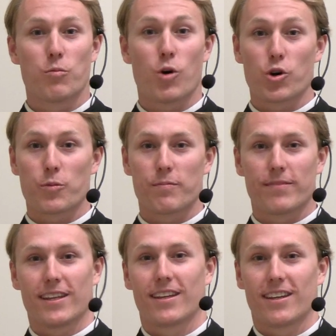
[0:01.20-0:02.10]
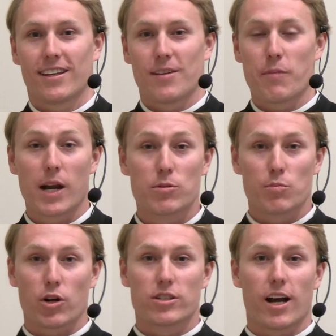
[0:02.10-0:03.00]
Welcome. My name is
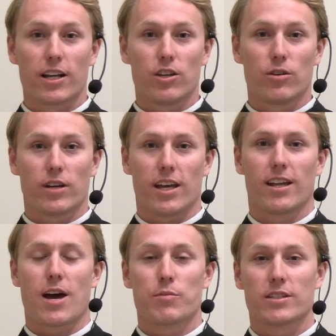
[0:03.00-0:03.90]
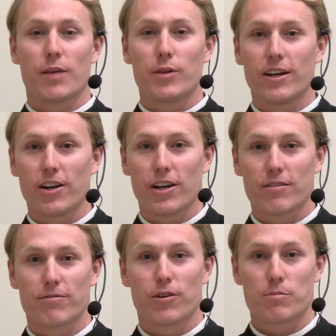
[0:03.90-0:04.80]
Mark Donohue, and I'm a
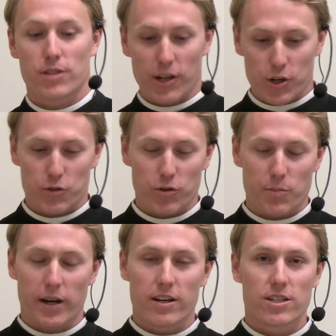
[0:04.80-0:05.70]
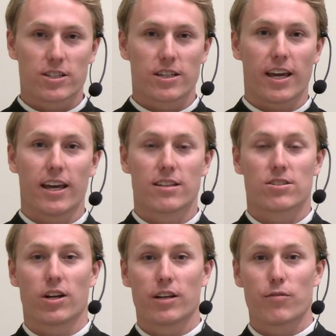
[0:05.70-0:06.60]
seminarian from St. Christopher's Parish and
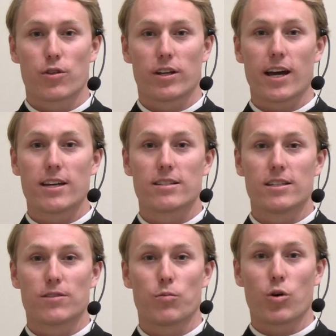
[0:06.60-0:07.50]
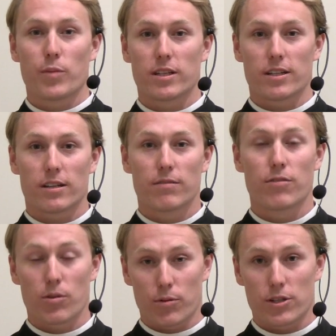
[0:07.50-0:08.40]
studying for the Diocese of Wilmington
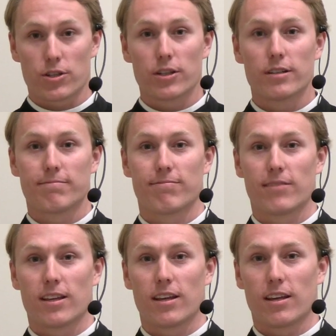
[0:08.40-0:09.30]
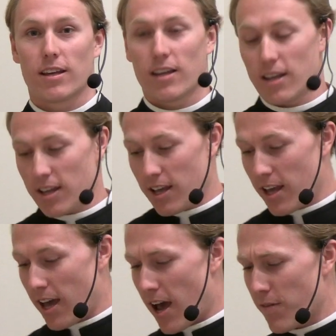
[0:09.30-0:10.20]
for the priesthood.
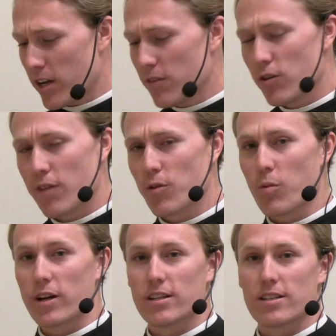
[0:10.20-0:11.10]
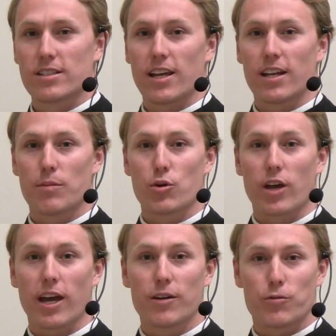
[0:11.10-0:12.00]
Have any of you ever wanted to send a
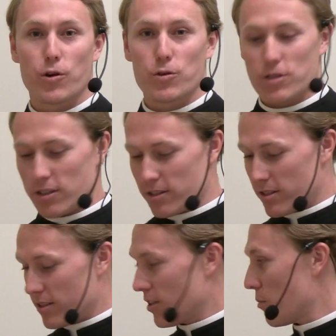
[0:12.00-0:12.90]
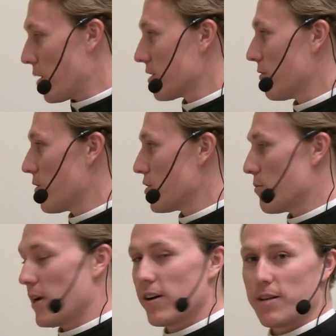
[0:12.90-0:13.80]
bouquet of roses to the Blessed Virgin
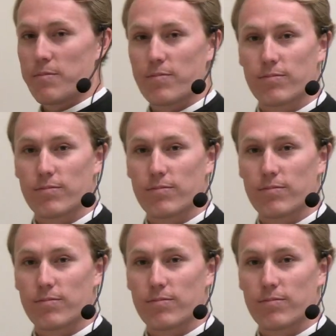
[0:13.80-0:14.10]
Mary?